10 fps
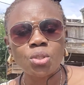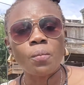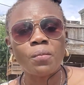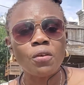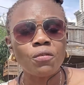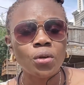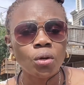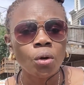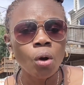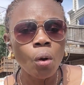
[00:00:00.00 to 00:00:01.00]
So if
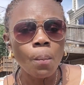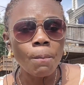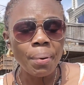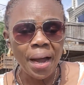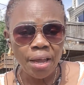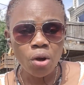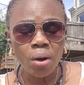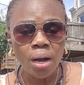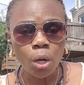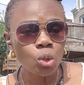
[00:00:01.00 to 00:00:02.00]
you buy your
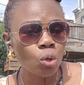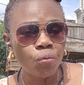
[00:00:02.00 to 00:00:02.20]
house,